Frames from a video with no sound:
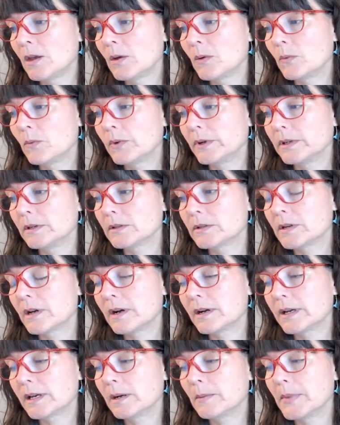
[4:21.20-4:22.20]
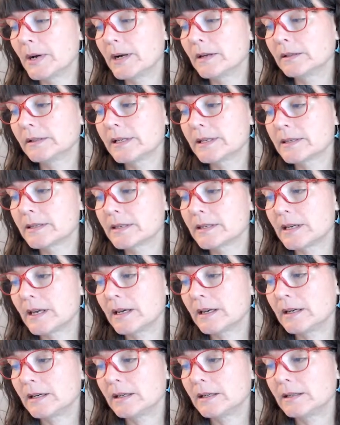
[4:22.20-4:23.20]
When you're talking about, let's
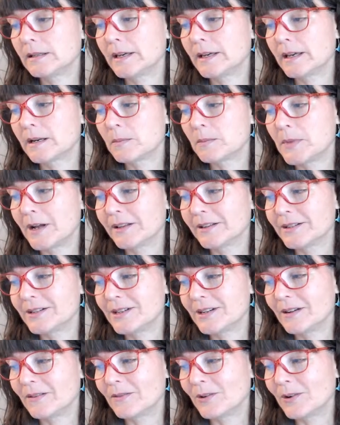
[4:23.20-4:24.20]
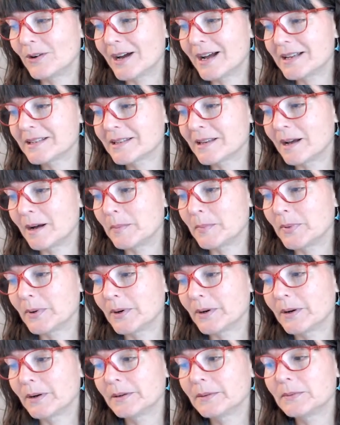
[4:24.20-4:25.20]
say, the etymology of a
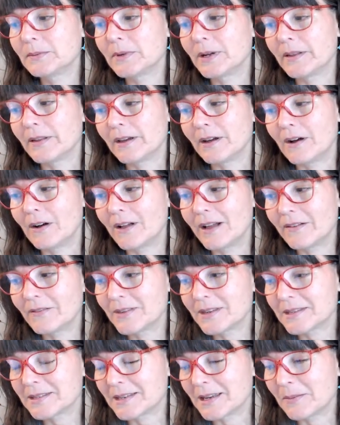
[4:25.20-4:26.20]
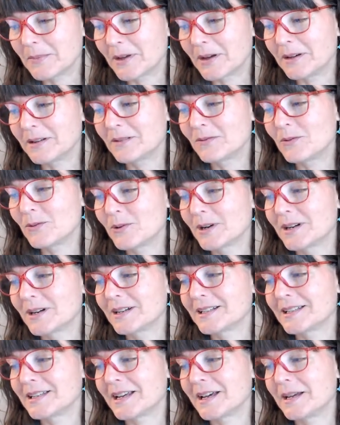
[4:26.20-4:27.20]
grasshopper, well, they all have the same kind of
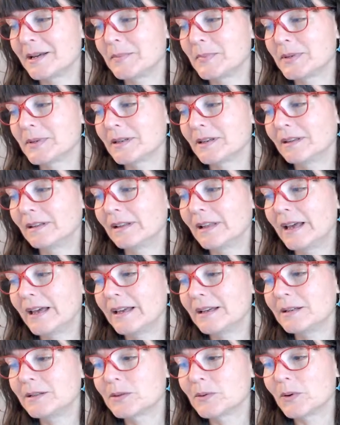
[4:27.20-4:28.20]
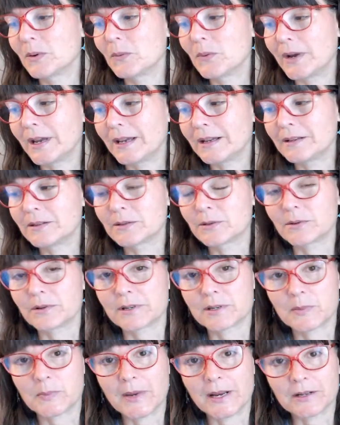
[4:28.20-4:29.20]
organ types and legs or wings or
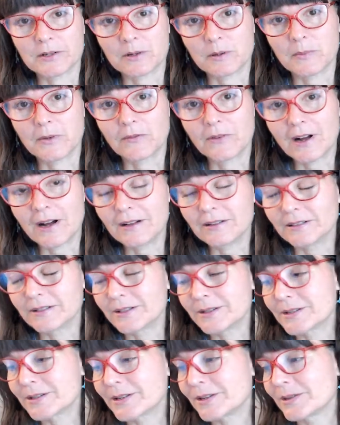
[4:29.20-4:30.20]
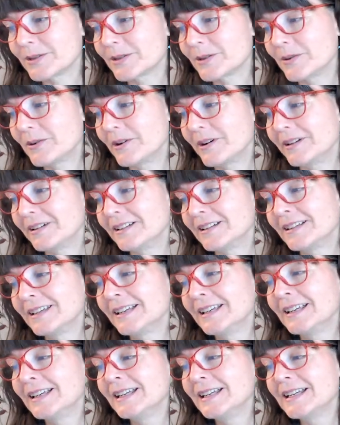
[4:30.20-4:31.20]
spectrum of colors and so on.
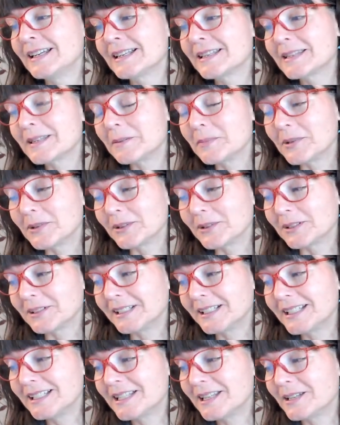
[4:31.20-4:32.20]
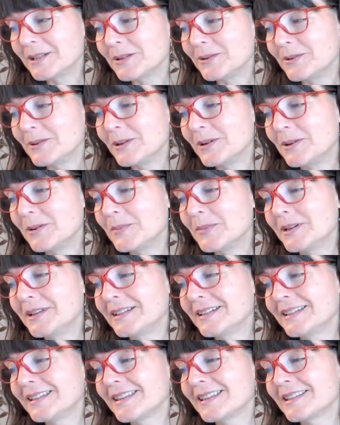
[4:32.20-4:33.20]
Similarly, the new
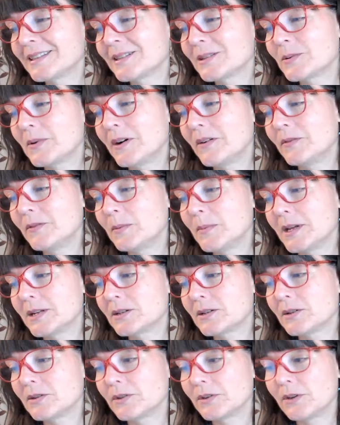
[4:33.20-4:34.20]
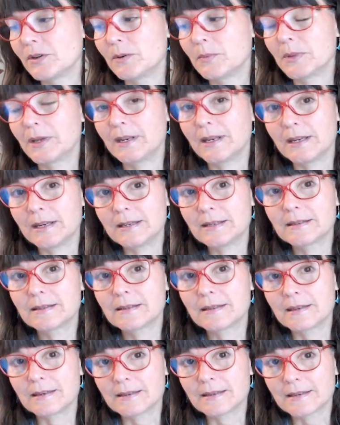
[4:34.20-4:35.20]
human, this 12-dimensional human,
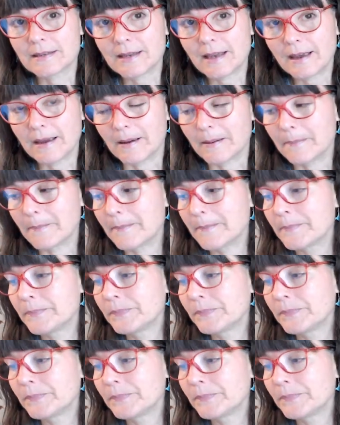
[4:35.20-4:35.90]
is the same.